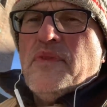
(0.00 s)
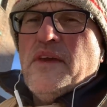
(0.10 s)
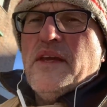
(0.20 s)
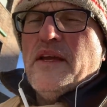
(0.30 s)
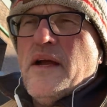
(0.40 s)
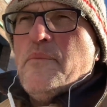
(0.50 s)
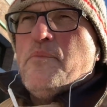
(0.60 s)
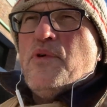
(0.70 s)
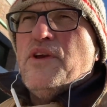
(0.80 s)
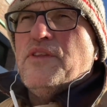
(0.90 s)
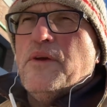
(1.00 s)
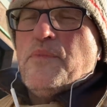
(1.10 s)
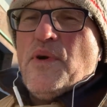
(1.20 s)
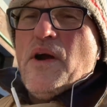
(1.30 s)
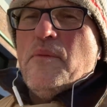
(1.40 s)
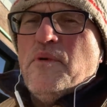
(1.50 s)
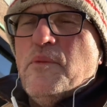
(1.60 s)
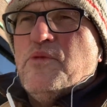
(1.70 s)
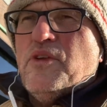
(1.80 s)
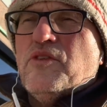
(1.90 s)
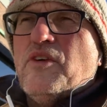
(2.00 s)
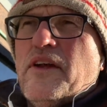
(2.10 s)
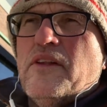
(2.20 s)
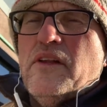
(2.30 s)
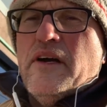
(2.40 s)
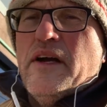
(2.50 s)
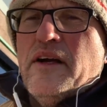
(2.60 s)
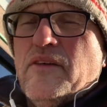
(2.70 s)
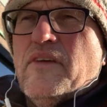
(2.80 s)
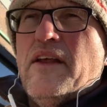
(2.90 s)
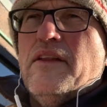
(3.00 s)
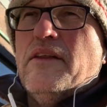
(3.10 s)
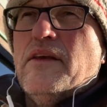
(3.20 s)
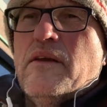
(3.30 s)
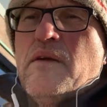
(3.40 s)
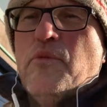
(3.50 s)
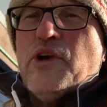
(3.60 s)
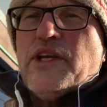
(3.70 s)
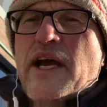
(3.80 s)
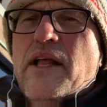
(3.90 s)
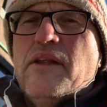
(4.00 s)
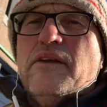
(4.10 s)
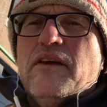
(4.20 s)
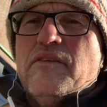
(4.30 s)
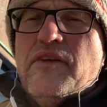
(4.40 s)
the breathing problems inside the lungs and the mortalities.